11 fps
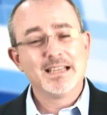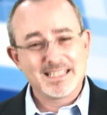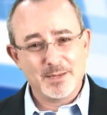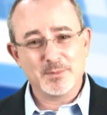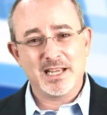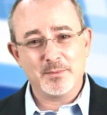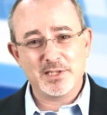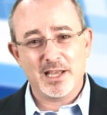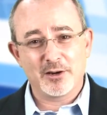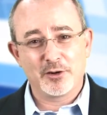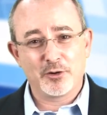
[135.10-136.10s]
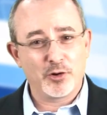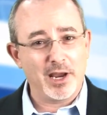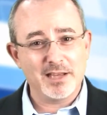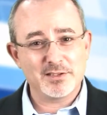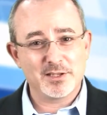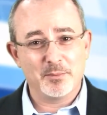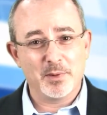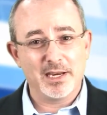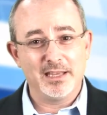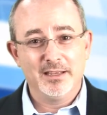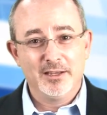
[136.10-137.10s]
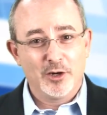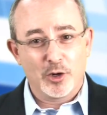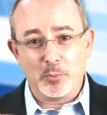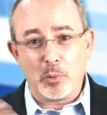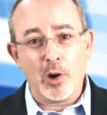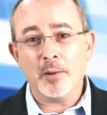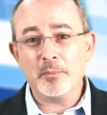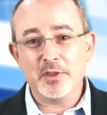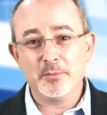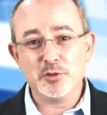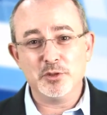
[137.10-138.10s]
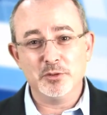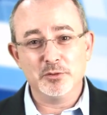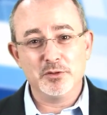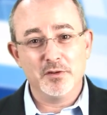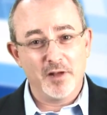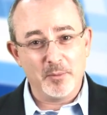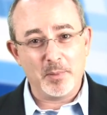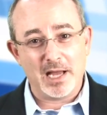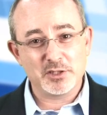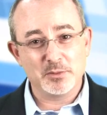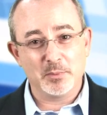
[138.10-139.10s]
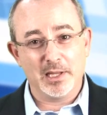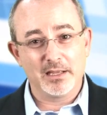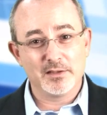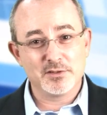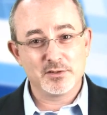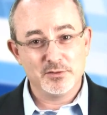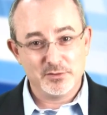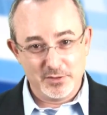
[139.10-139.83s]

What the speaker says: sometimes that'll create somebody or prompt them to develop action plans,